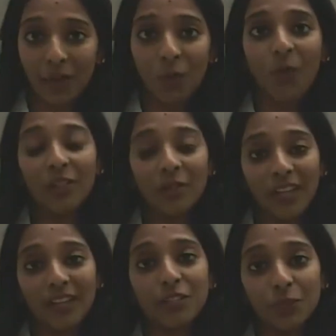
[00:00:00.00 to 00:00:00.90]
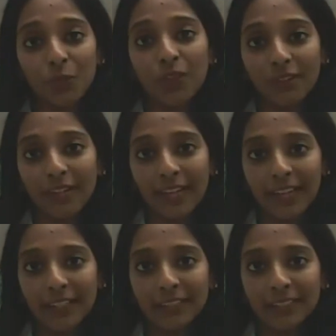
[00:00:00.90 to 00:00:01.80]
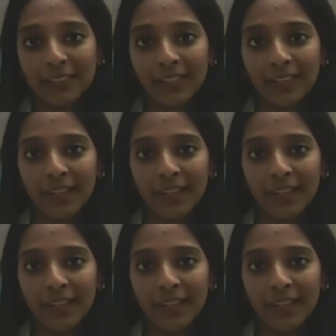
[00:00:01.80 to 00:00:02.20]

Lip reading: when you get 2 hearing aids.